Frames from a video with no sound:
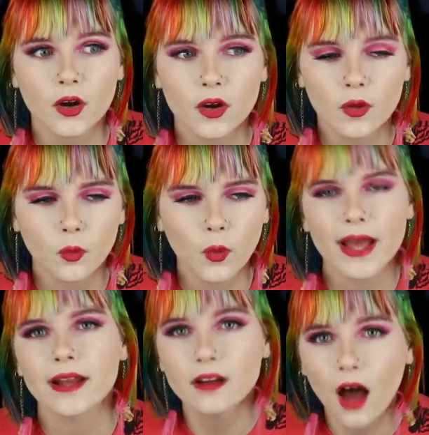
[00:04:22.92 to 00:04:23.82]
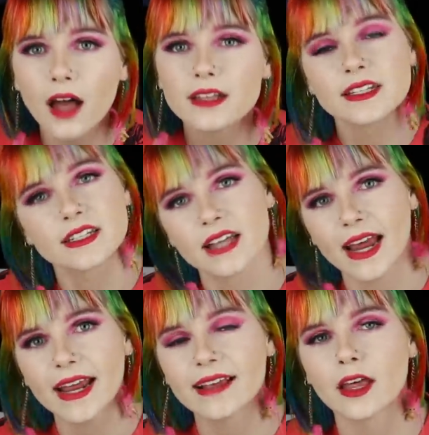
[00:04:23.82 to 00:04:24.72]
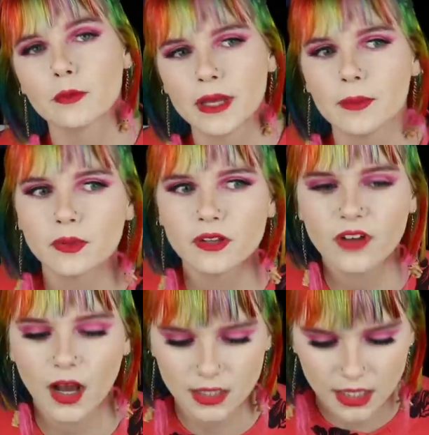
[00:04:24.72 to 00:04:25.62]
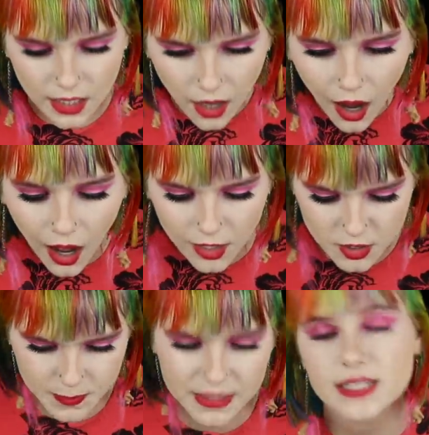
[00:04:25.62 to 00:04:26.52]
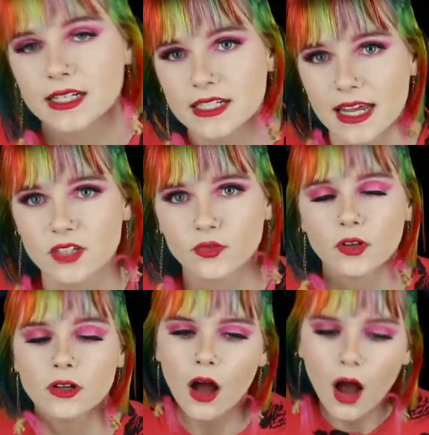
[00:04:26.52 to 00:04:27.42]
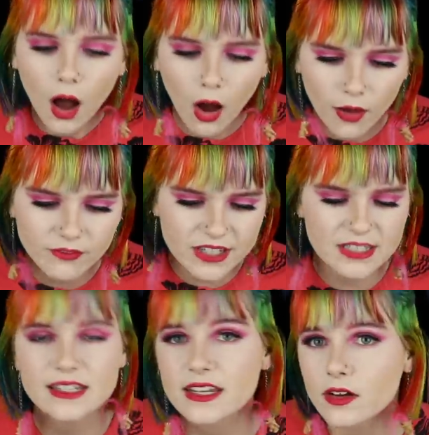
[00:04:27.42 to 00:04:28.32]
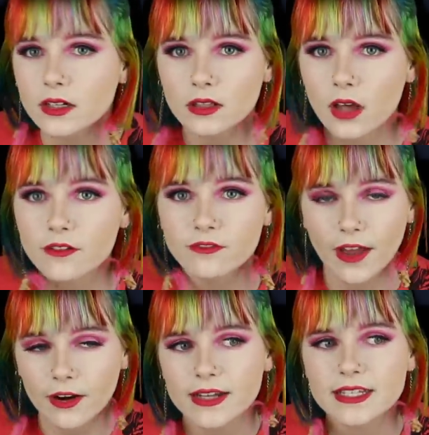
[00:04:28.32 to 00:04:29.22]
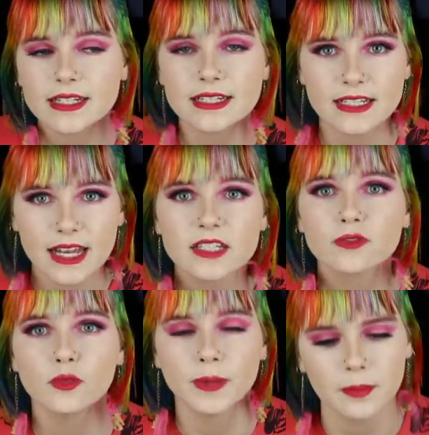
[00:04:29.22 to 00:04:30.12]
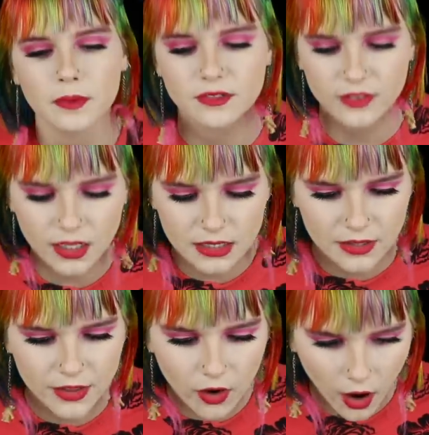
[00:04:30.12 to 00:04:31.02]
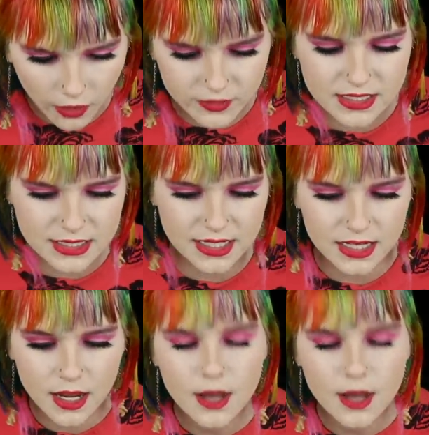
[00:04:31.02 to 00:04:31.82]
we're not saying that people of color can't be successful. Obviously, there are a lot of very successful people of color. There are obviously